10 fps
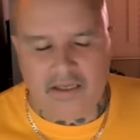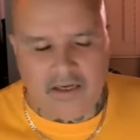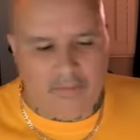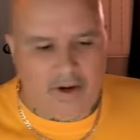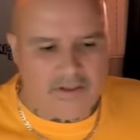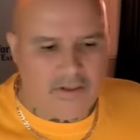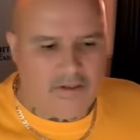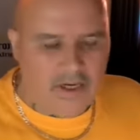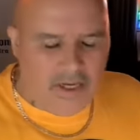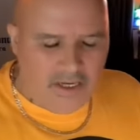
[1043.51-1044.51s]
He'd come out
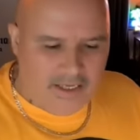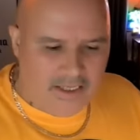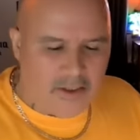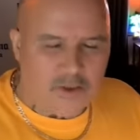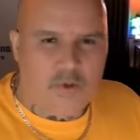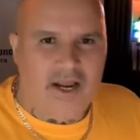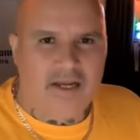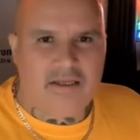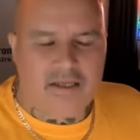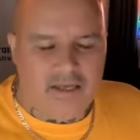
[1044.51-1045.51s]
there, hit the track,